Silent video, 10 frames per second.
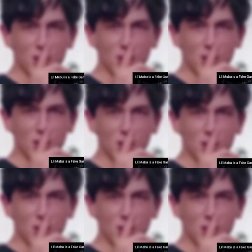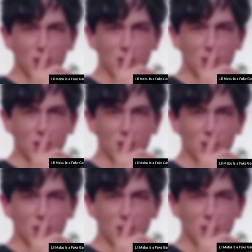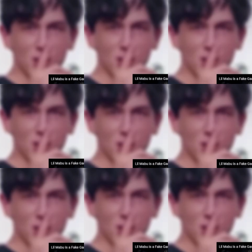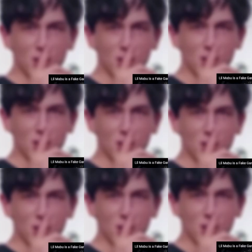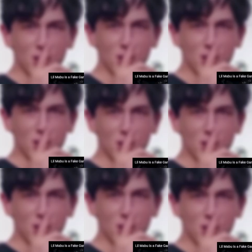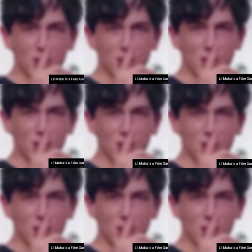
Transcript: [no speech]